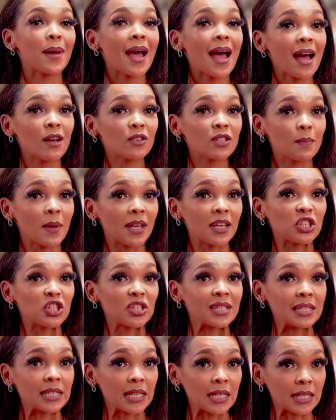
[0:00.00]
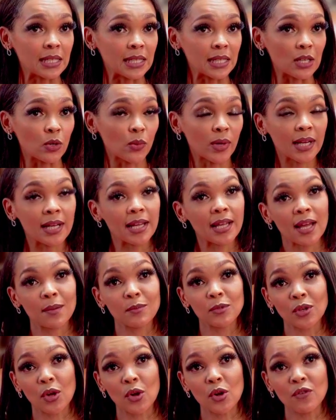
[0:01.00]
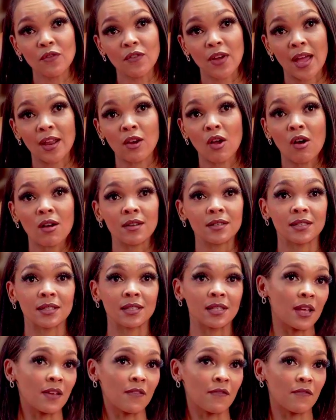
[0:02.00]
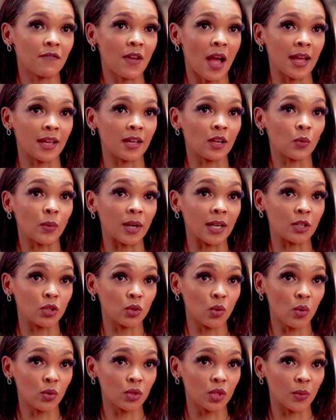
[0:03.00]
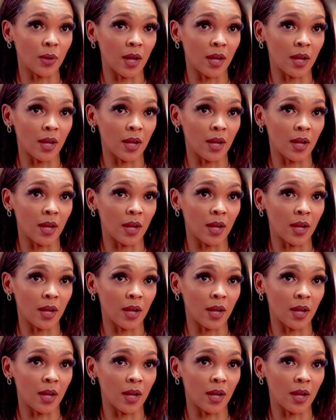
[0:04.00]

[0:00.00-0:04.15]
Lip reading: my house manager, Cece, quickly comes over and asks if I can quickly talk to